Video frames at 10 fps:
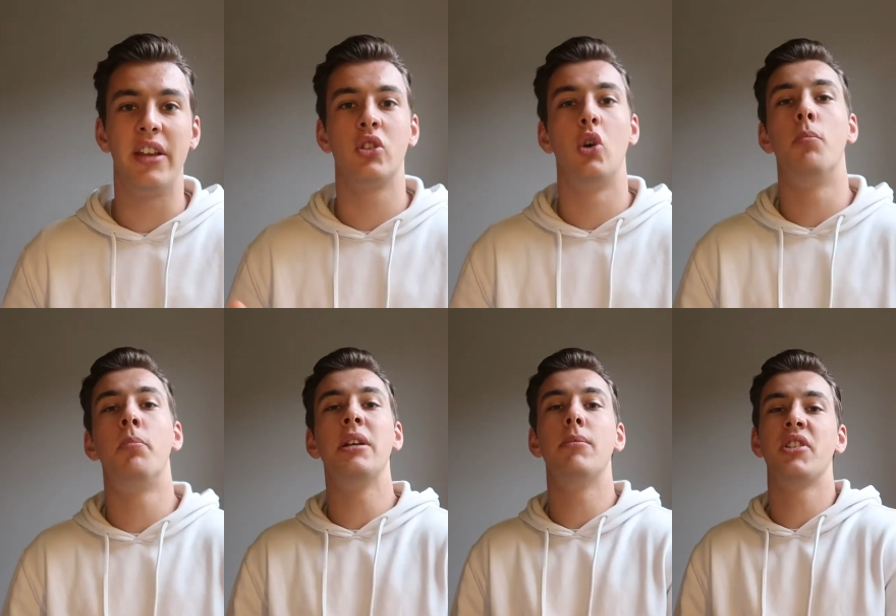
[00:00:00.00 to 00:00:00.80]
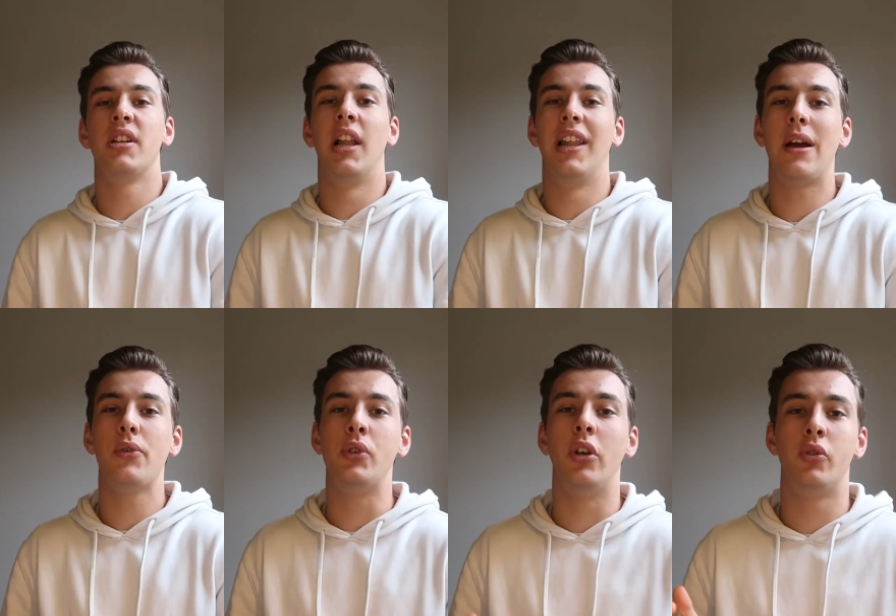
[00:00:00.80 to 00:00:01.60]
and so pretty much
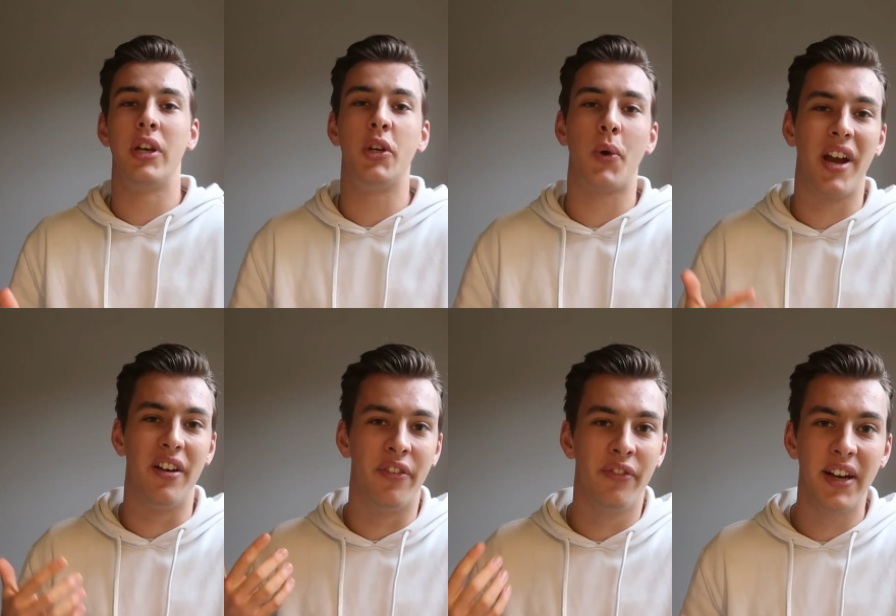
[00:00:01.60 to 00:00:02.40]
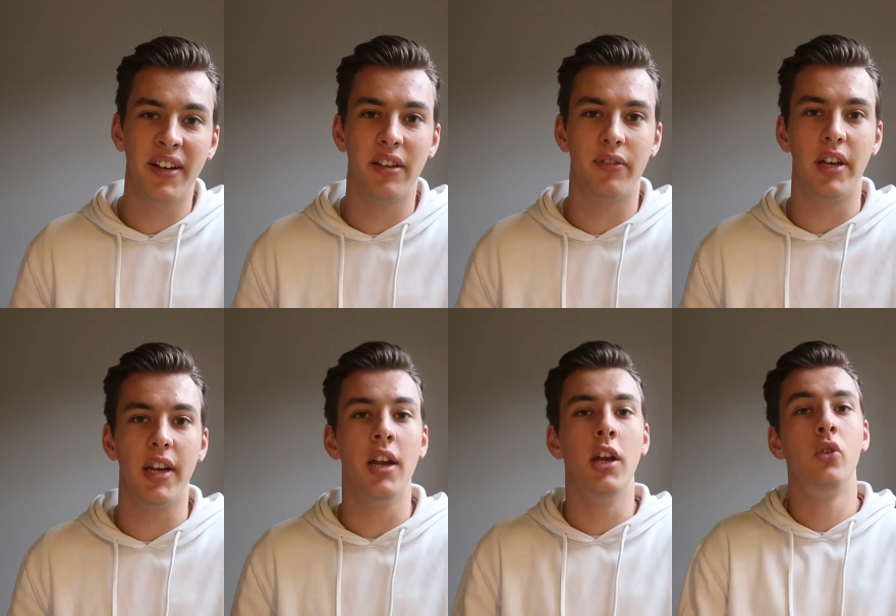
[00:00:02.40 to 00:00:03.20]
allows you to train quite
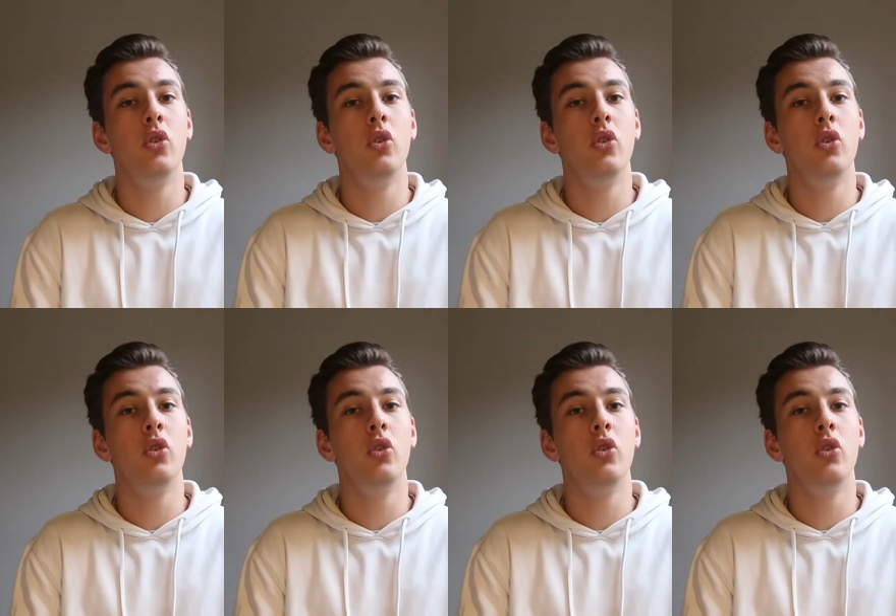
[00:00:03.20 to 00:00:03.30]
effectively